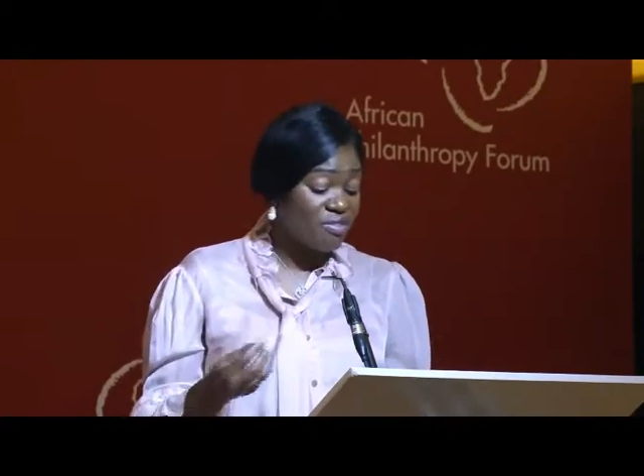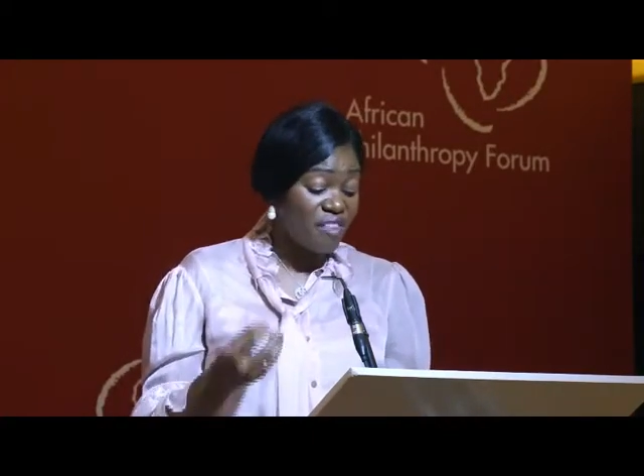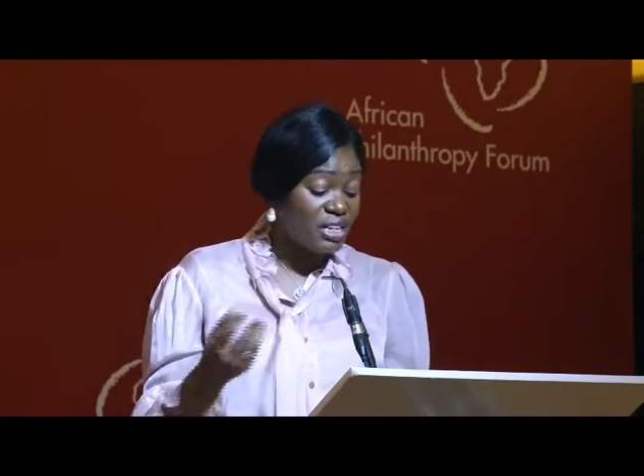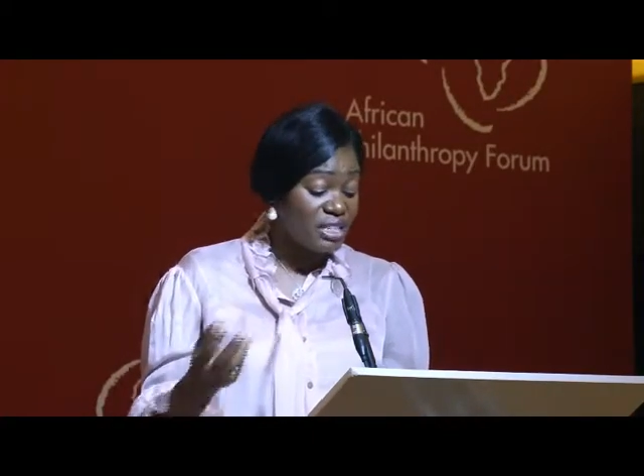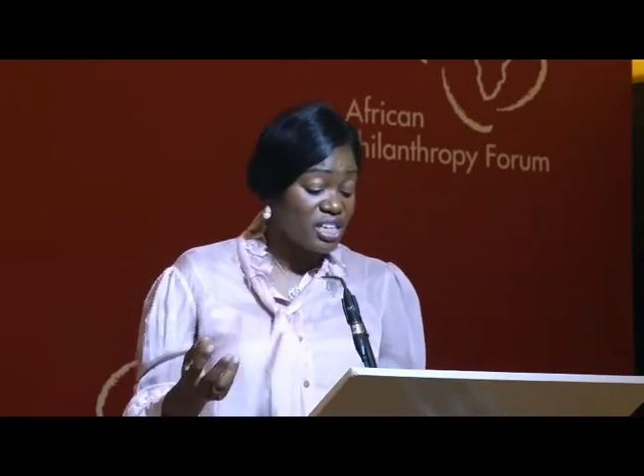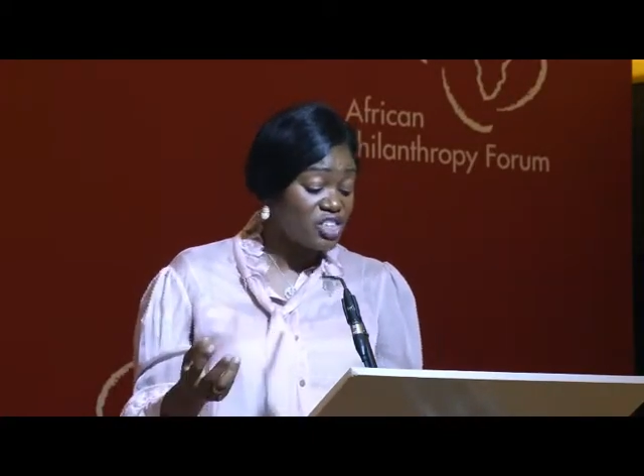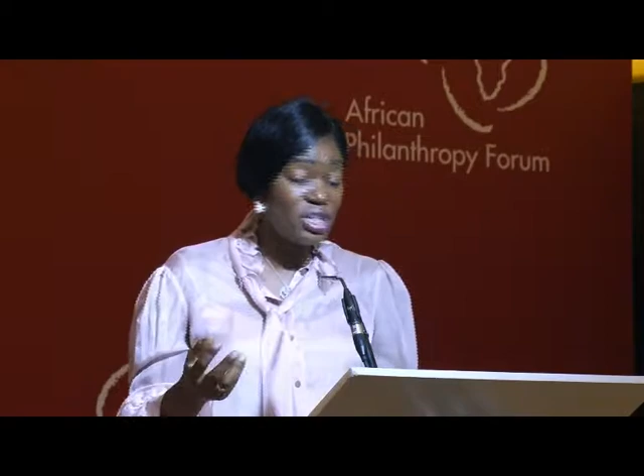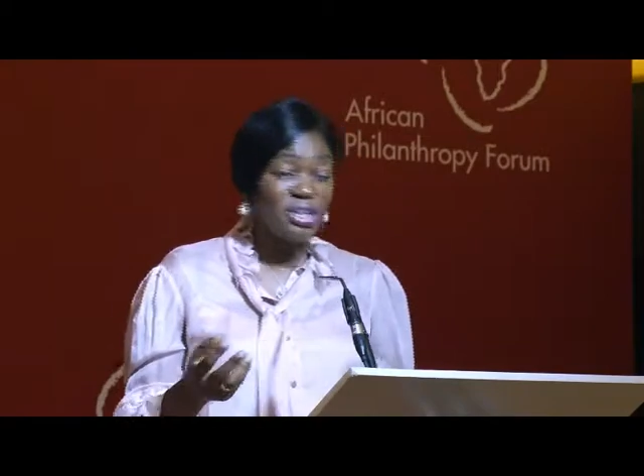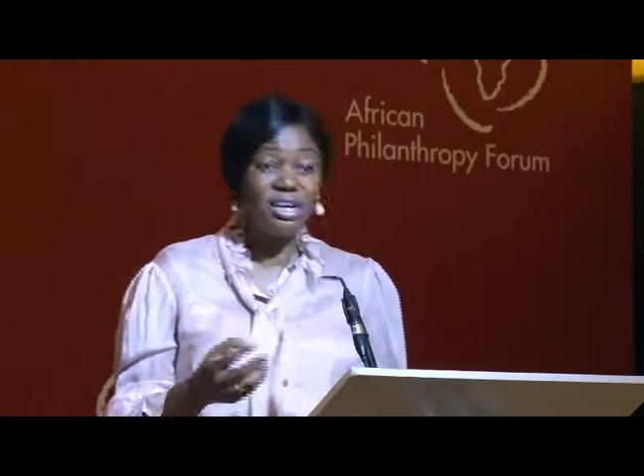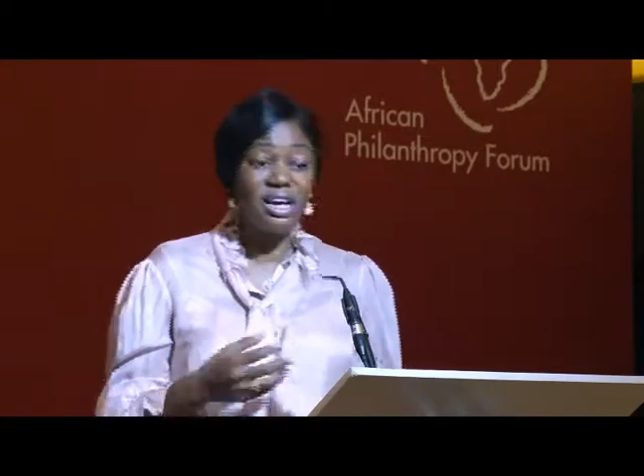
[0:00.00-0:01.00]

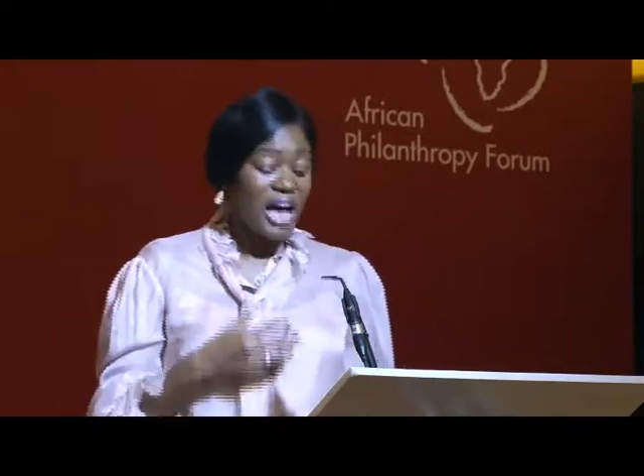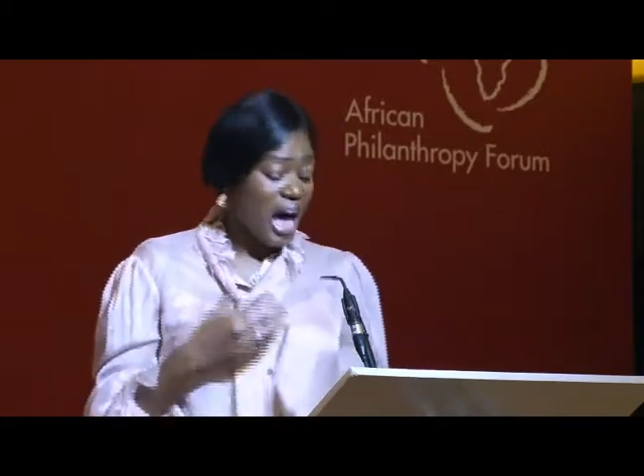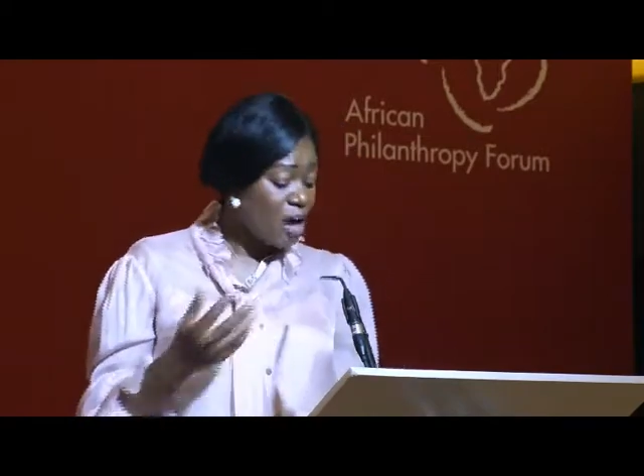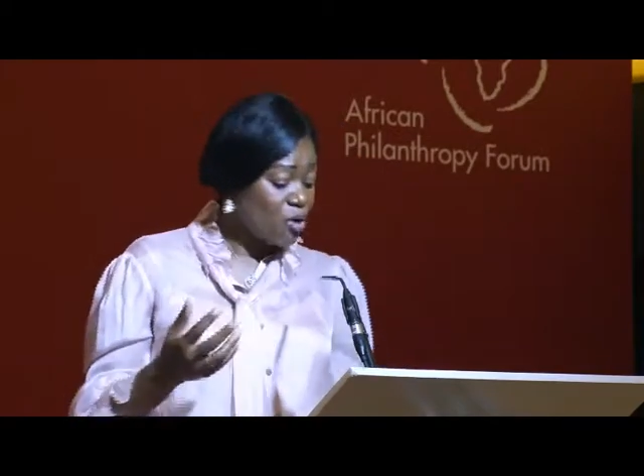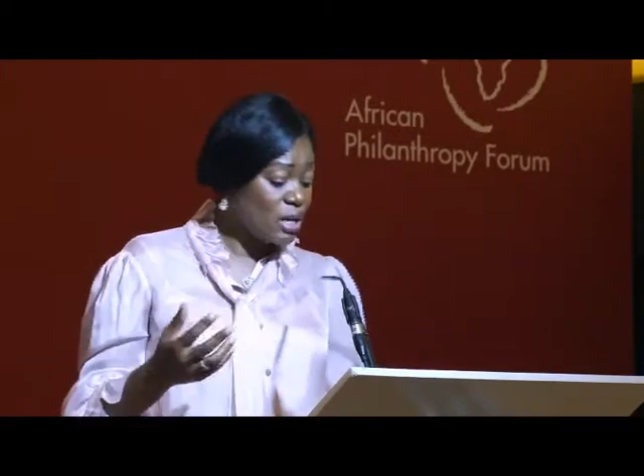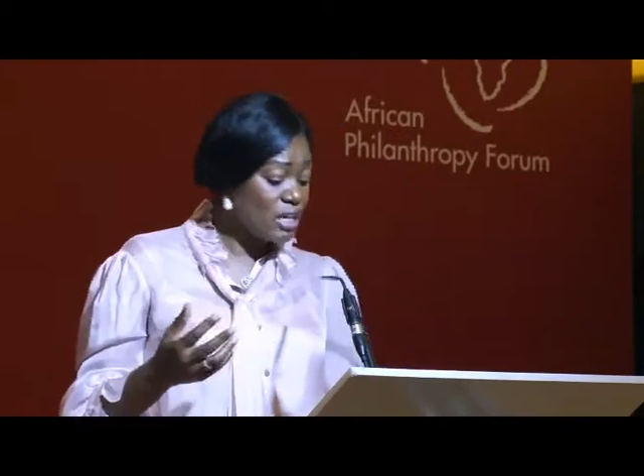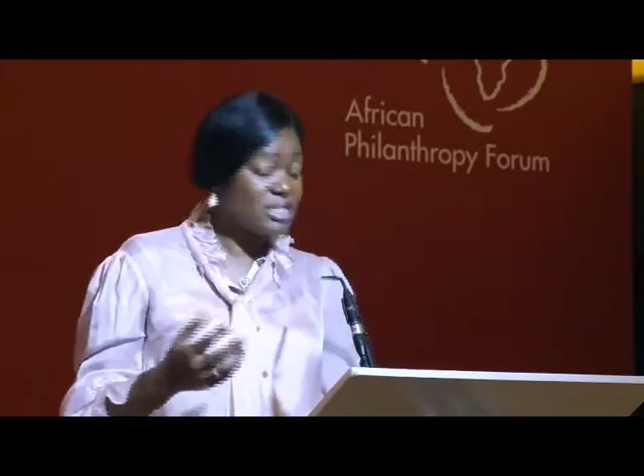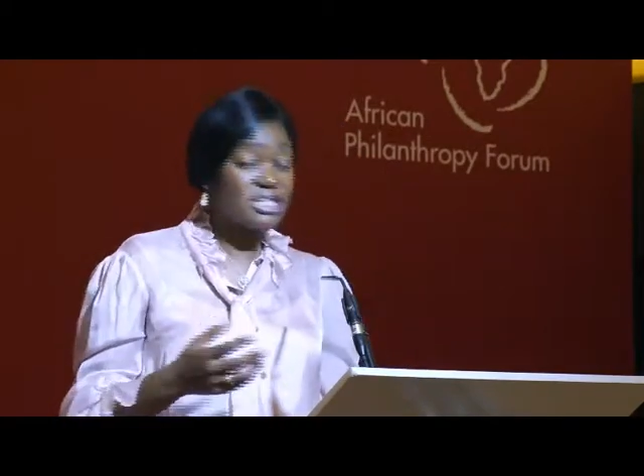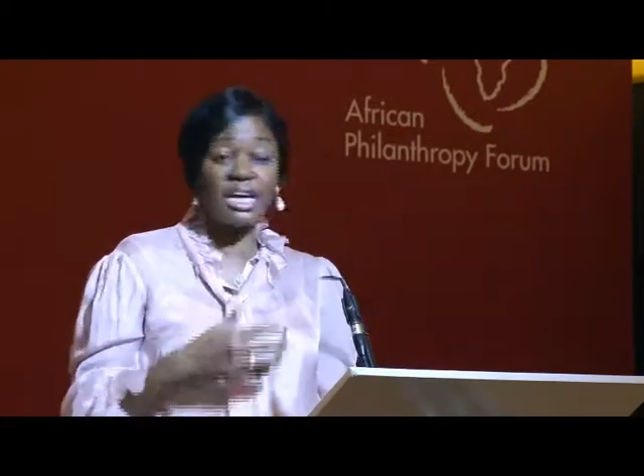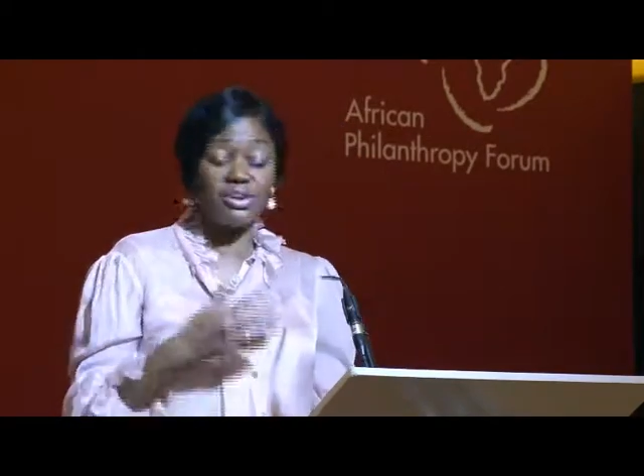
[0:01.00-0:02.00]
validation,
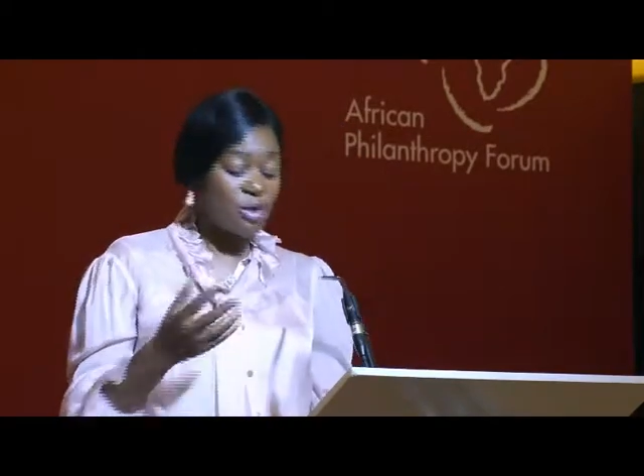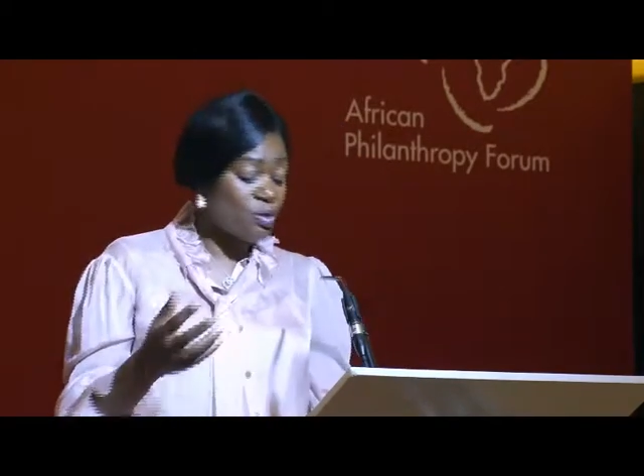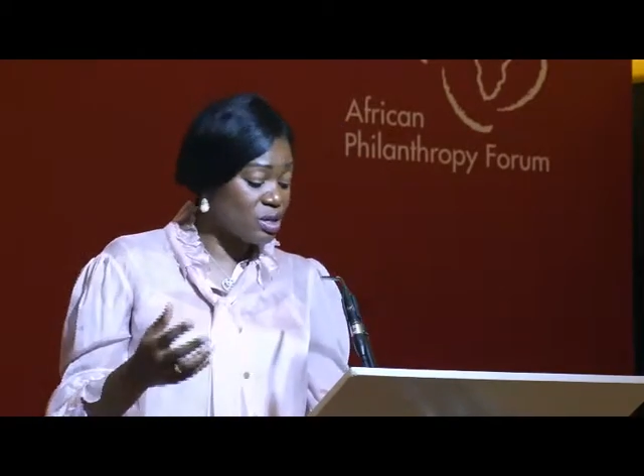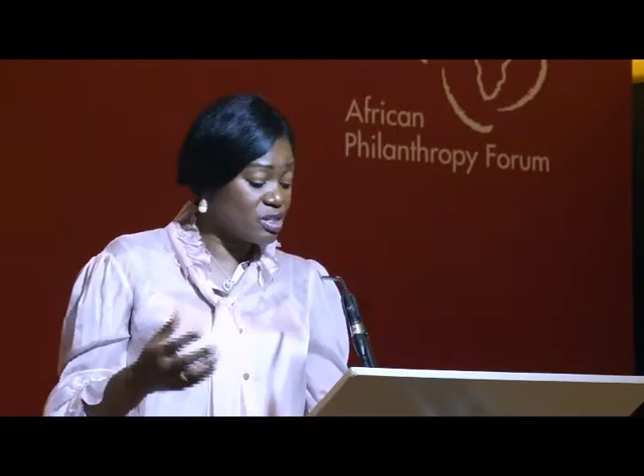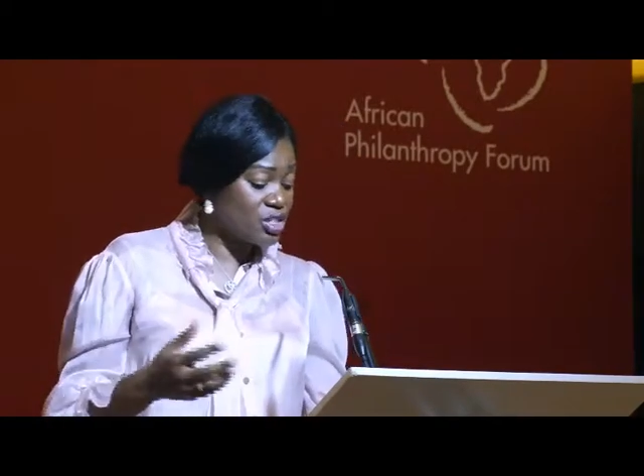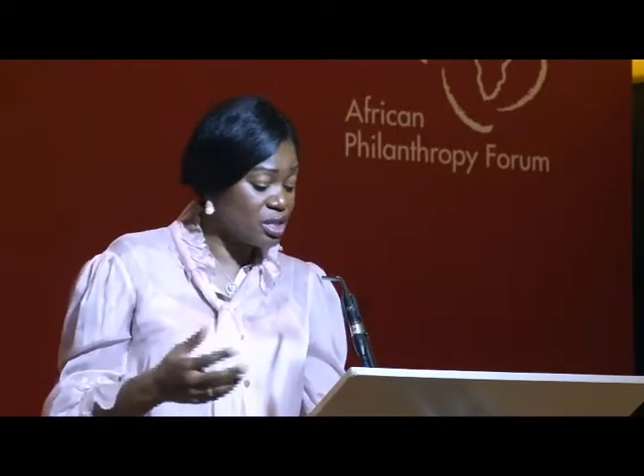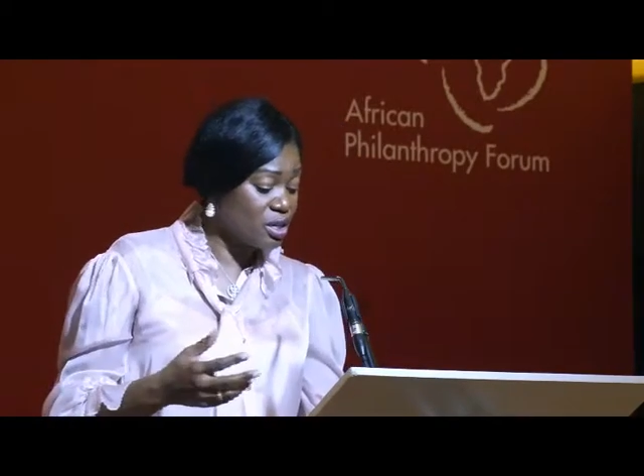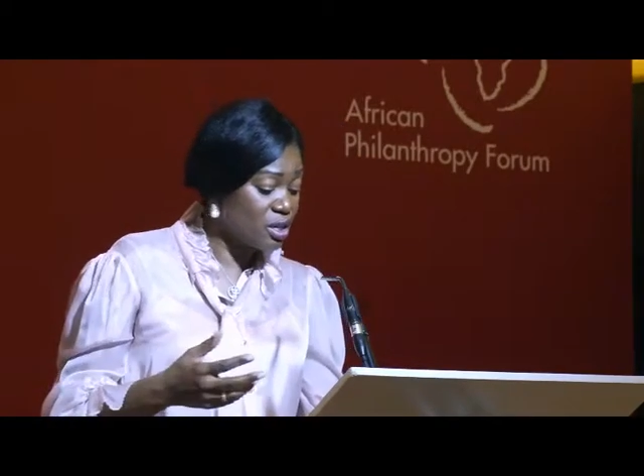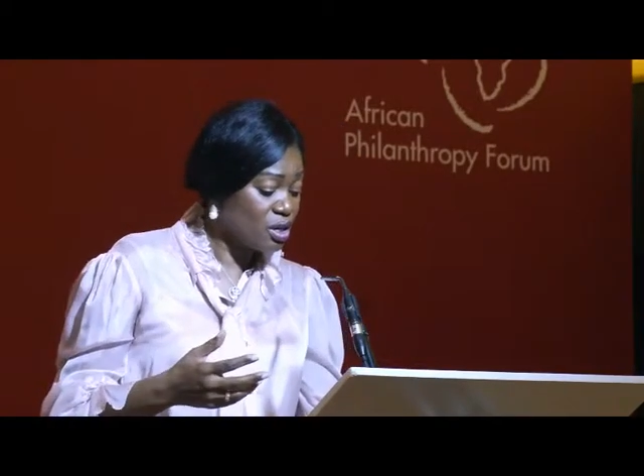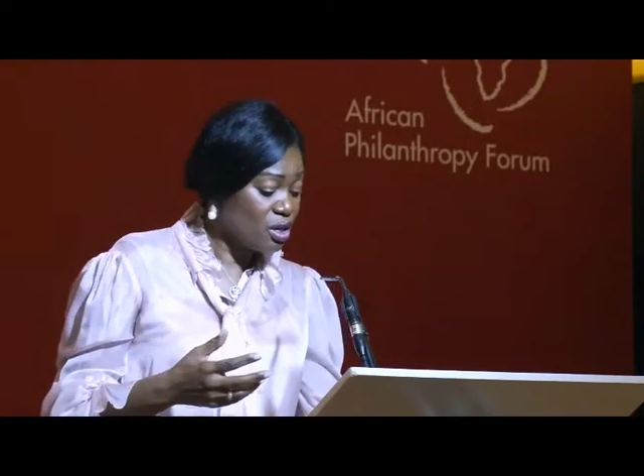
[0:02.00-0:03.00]
accolades, and recognition.